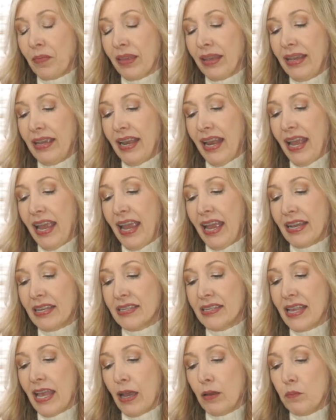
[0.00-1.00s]
it has
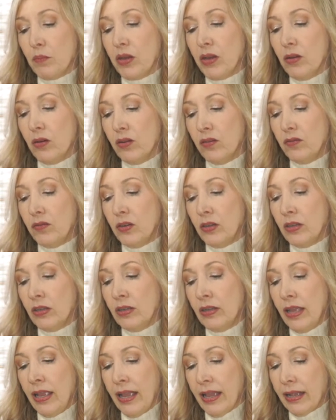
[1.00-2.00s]
that
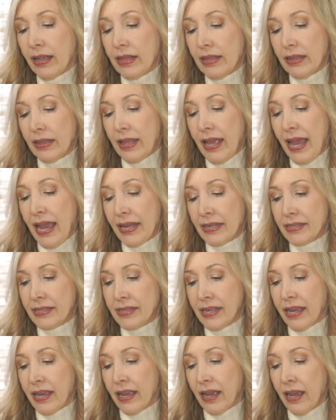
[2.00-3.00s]
beautiful
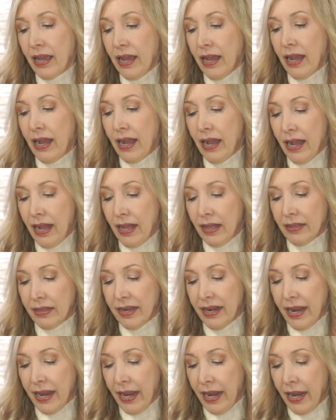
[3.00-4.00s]
classic
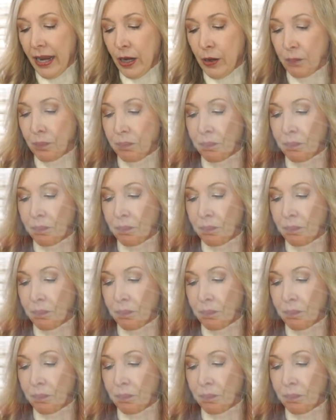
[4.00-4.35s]
holiday